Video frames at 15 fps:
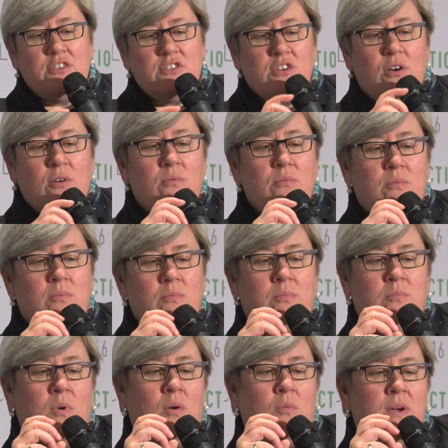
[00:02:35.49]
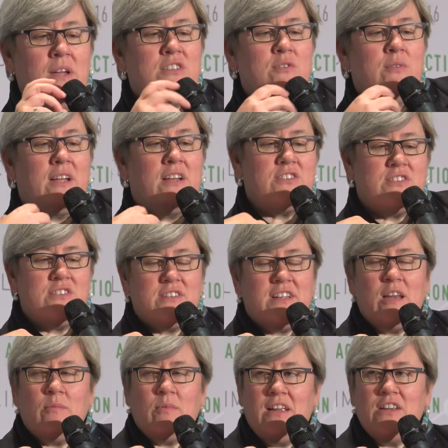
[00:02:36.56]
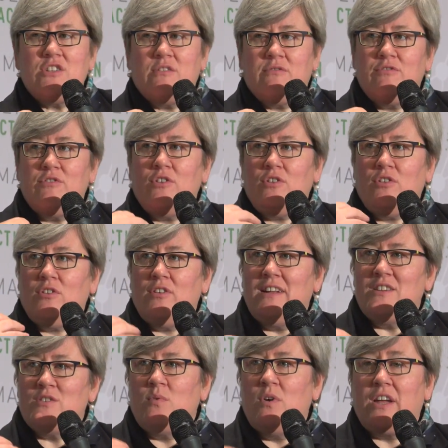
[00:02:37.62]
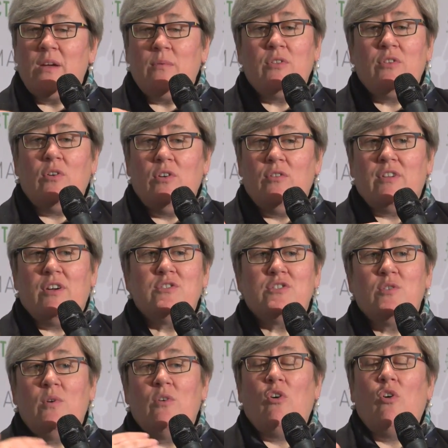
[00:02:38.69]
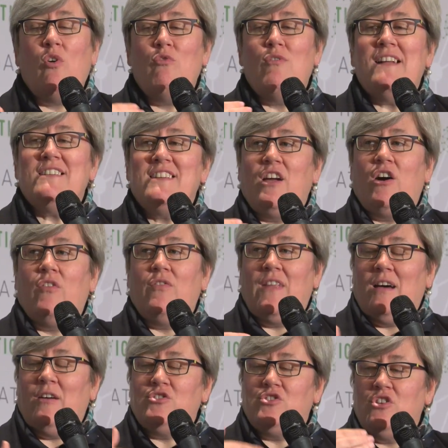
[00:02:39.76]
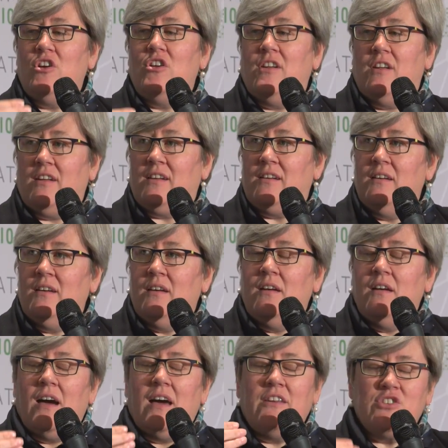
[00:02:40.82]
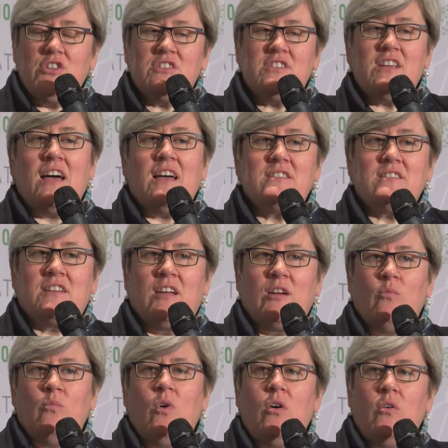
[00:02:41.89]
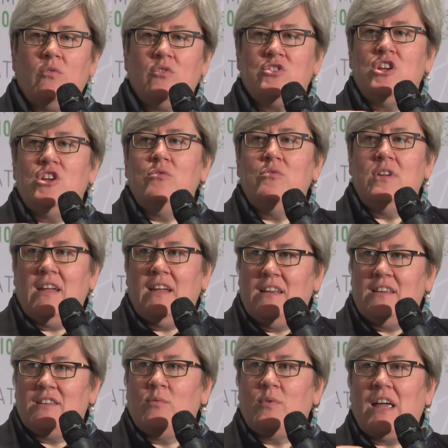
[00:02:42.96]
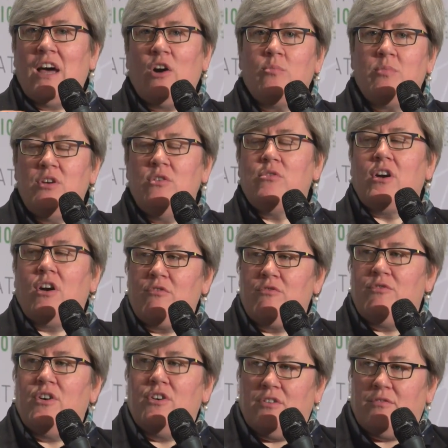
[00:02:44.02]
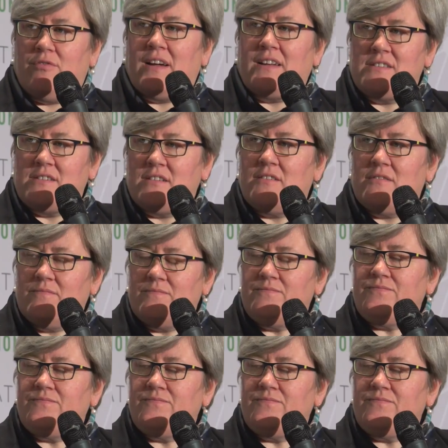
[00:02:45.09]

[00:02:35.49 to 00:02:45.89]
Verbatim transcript: So what we're doing at Sustainable Energy for All is working with all of those who are already on that journey and just asking what do you need that would help you go further faster?